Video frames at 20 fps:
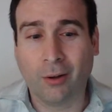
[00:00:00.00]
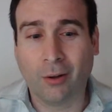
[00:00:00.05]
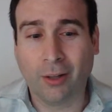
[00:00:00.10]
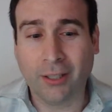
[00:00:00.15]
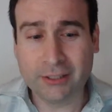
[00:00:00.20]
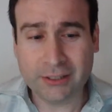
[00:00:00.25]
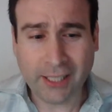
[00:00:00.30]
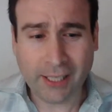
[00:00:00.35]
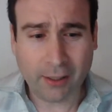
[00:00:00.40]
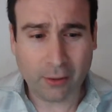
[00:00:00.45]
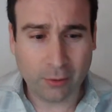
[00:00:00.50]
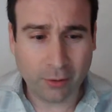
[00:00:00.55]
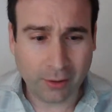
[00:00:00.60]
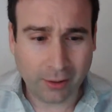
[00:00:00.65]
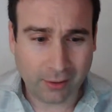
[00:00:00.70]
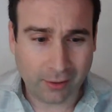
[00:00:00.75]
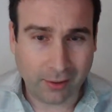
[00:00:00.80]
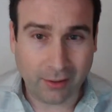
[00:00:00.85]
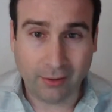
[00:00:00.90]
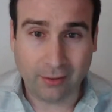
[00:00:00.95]
Let's take a look
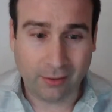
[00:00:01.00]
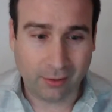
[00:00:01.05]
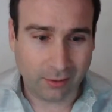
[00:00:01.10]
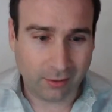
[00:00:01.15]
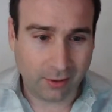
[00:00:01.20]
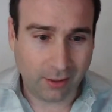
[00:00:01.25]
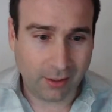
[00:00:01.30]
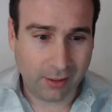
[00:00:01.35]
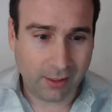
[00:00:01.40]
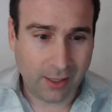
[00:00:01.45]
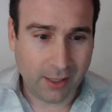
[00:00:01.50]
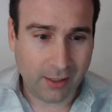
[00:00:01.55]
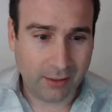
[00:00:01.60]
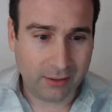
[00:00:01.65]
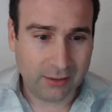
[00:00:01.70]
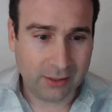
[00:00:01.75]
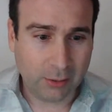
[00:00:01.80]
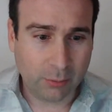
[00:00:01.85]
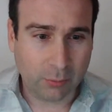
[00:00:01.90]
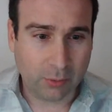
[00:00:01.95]
at this and kind of
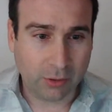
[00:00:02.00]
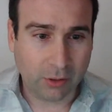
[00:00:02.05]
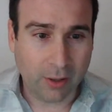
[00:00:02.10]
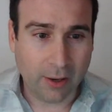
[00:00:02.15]
see what we're